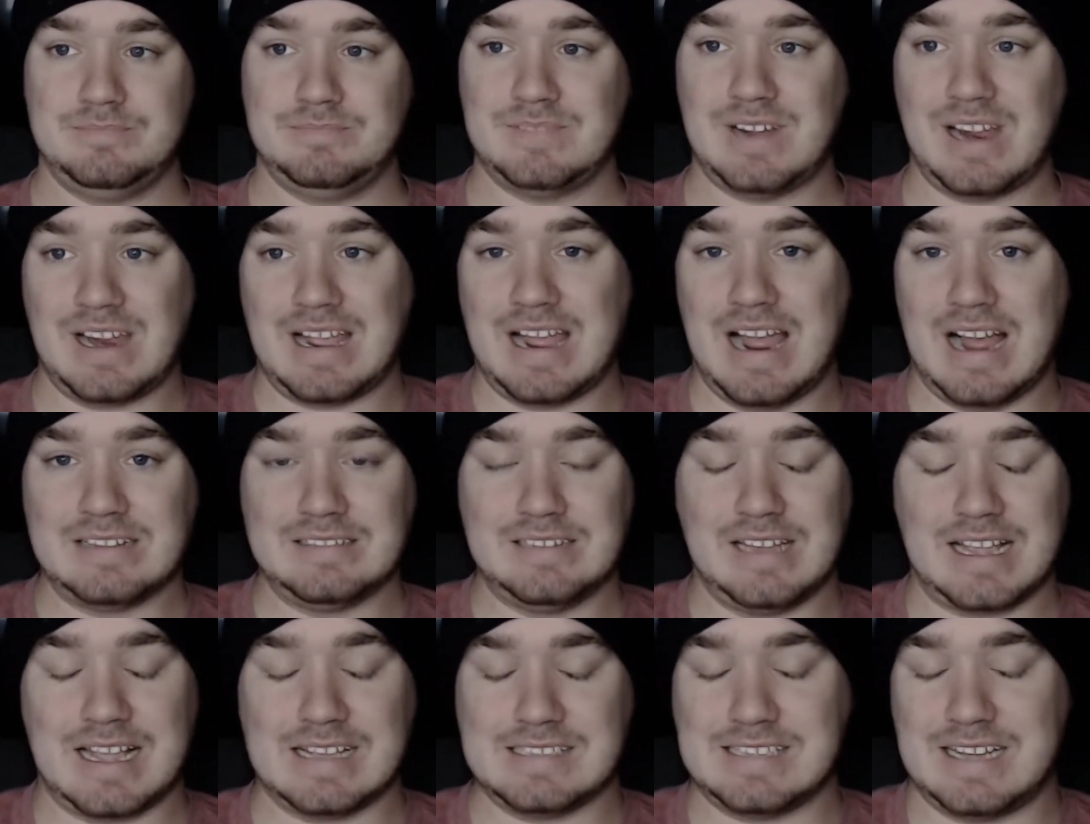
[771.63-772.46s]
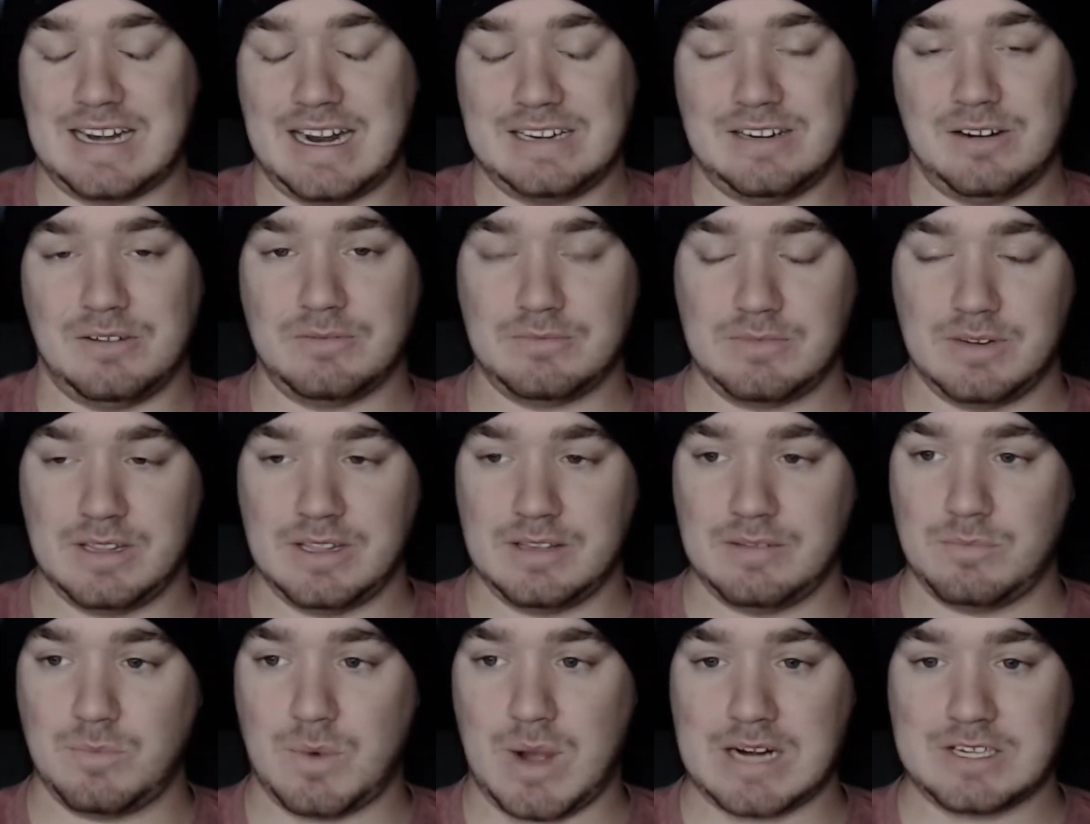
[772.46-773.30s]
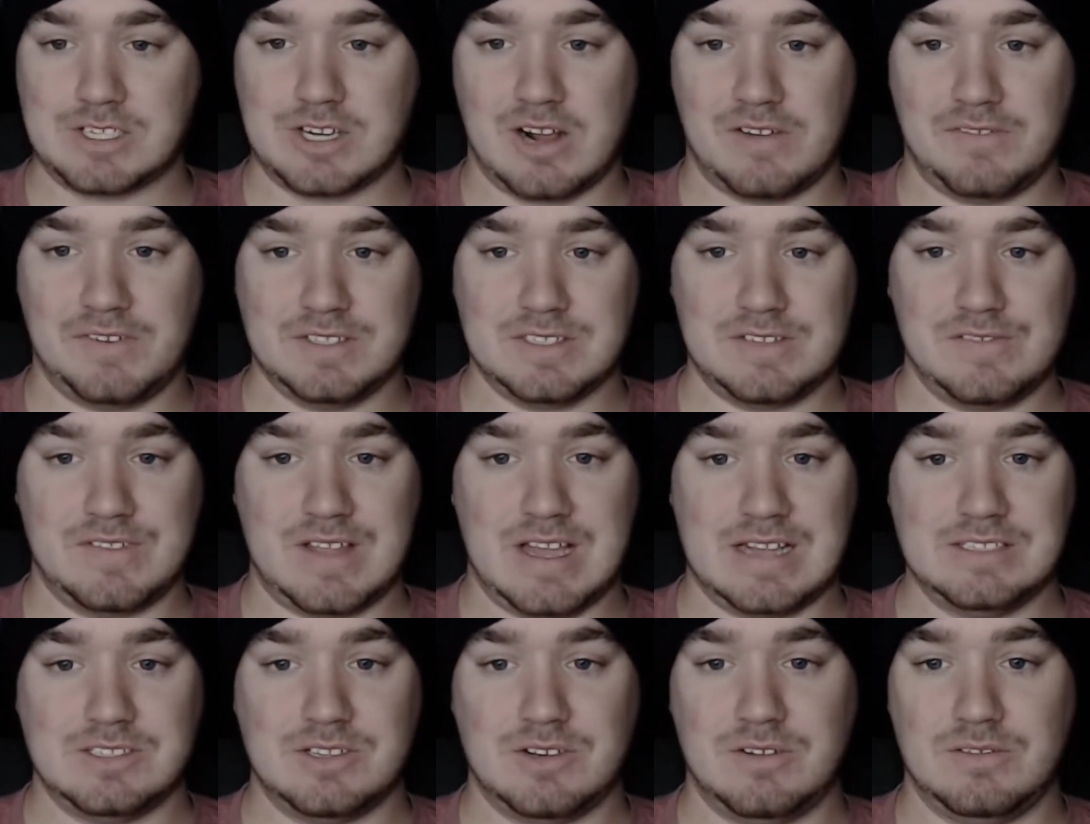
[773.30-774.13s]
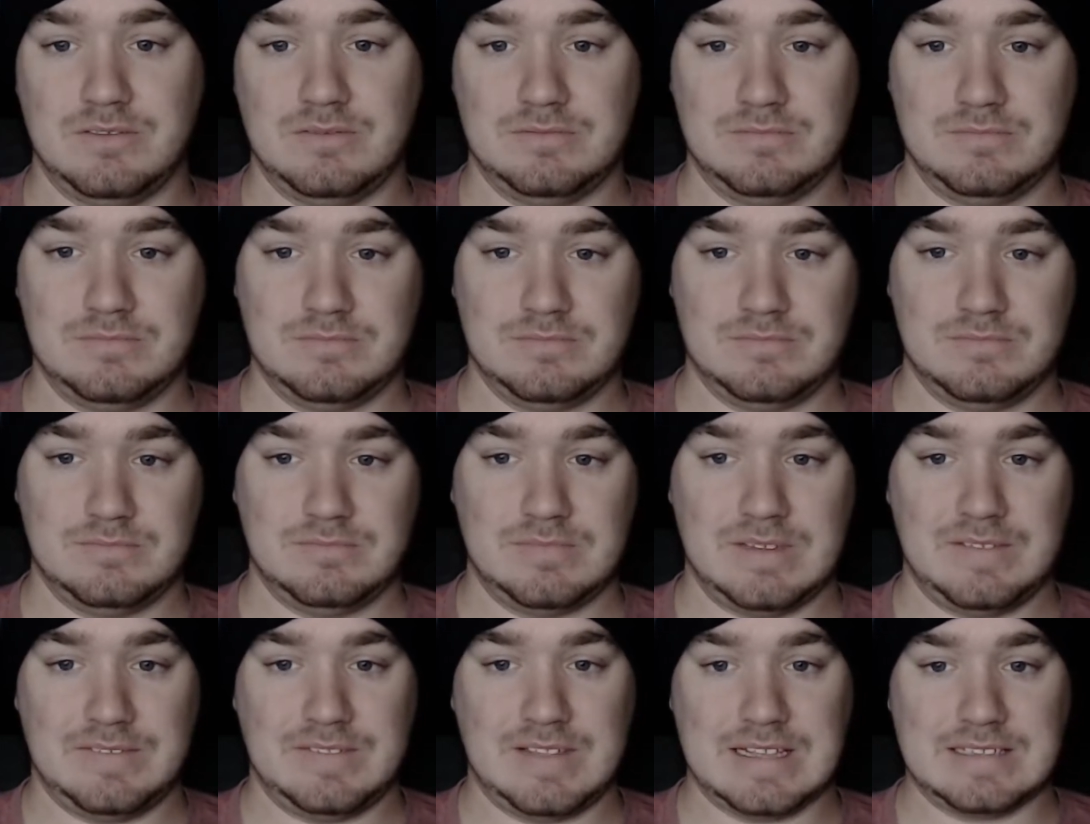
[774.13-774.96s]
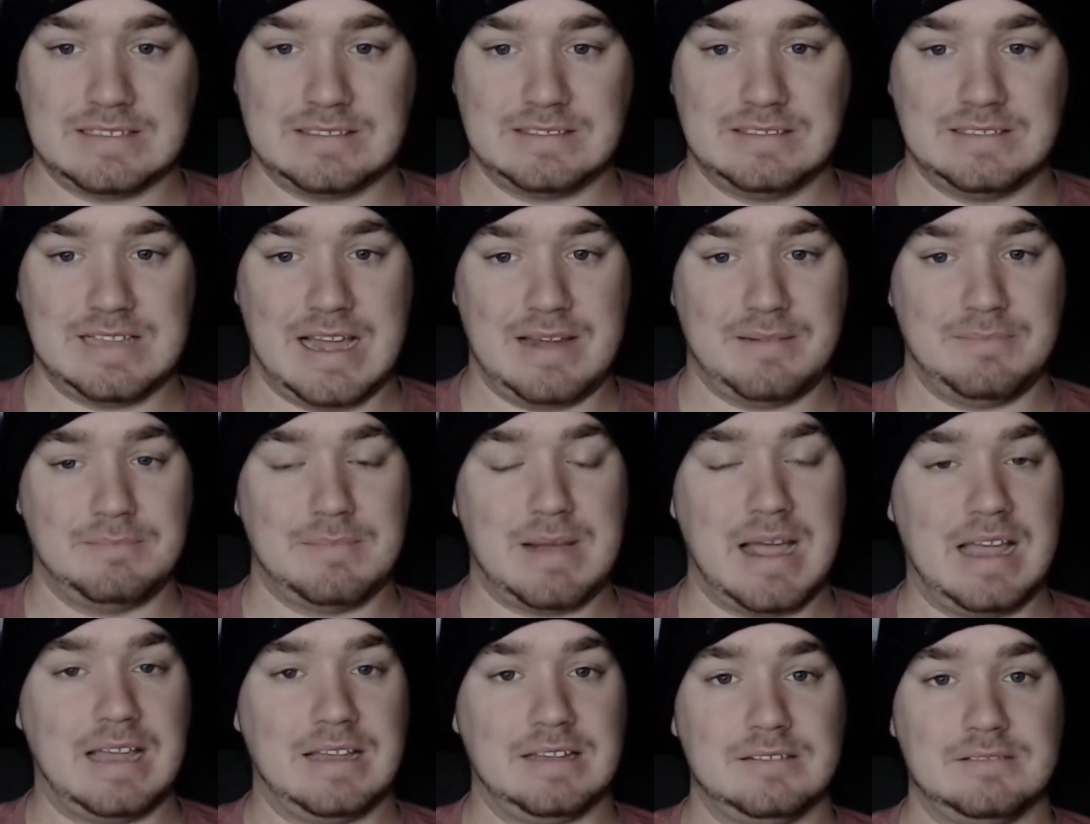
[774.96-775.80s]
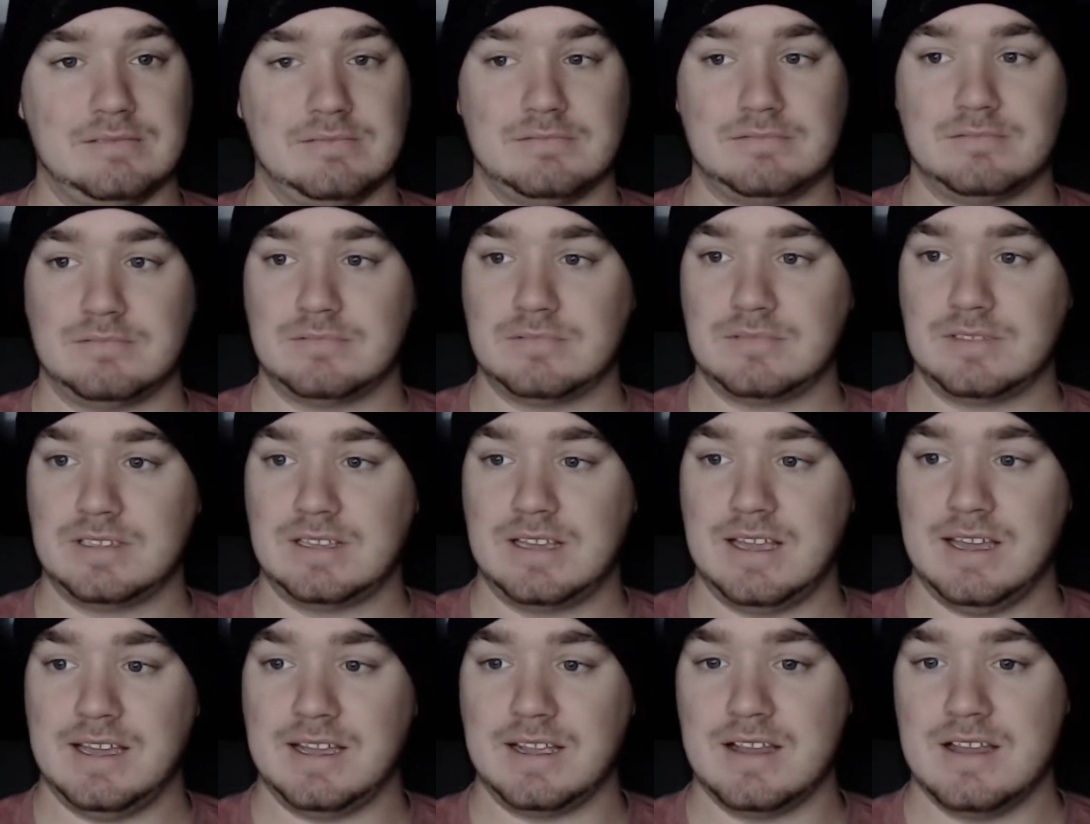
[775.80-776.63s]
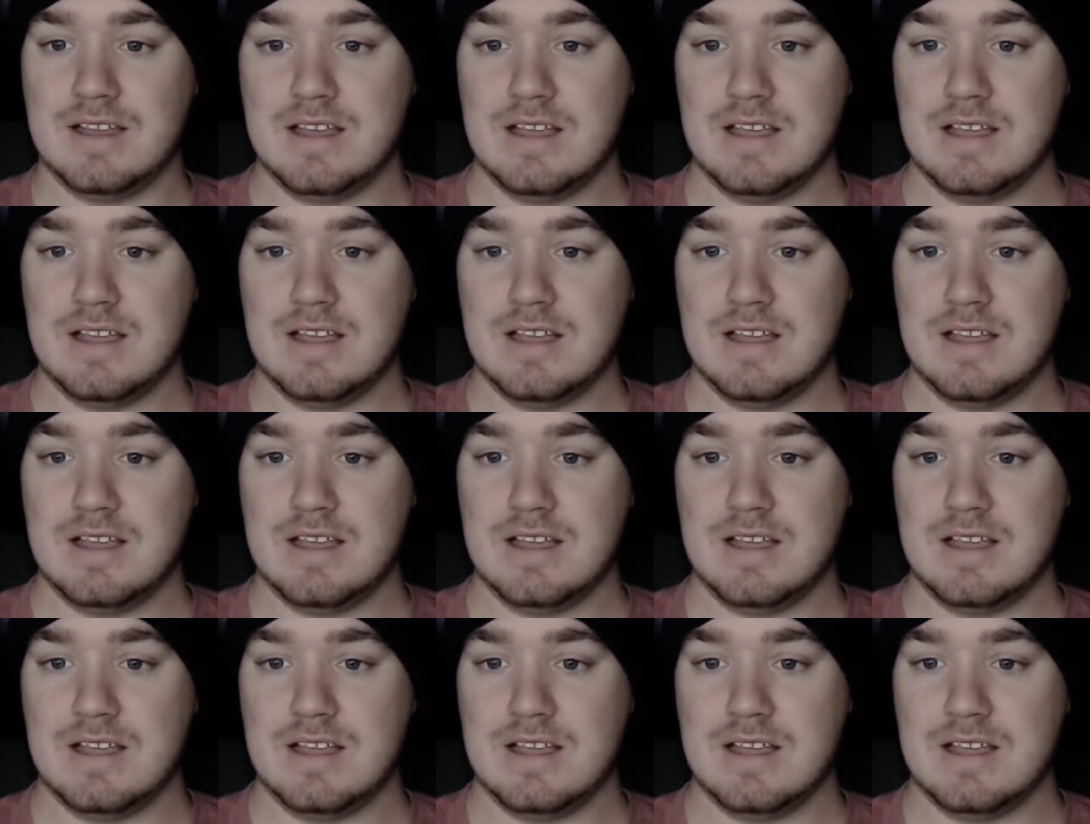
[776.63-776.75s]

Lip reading: Like I said, I don't really watch offensive line, so that's not my gig.